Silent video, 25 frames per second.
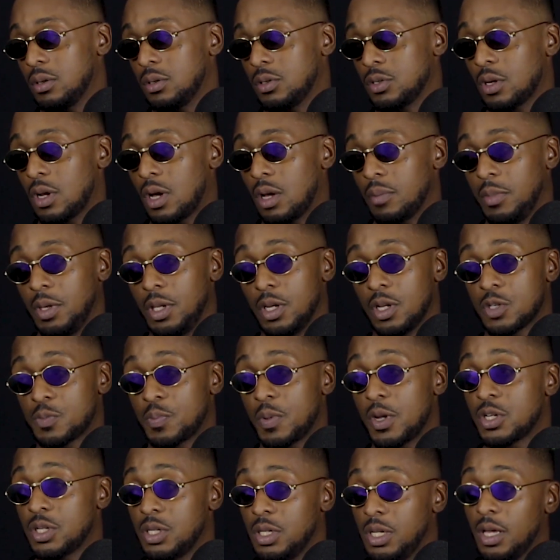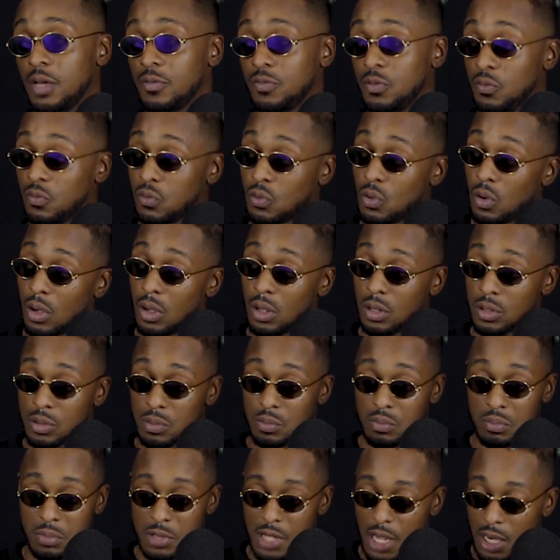Do you know what I mean? Especially if you've got
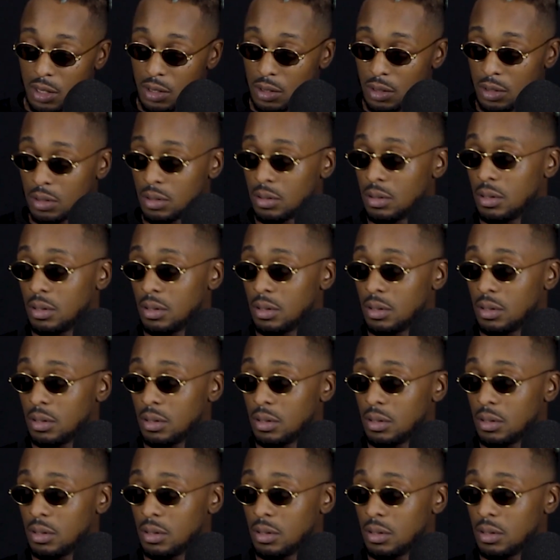talent.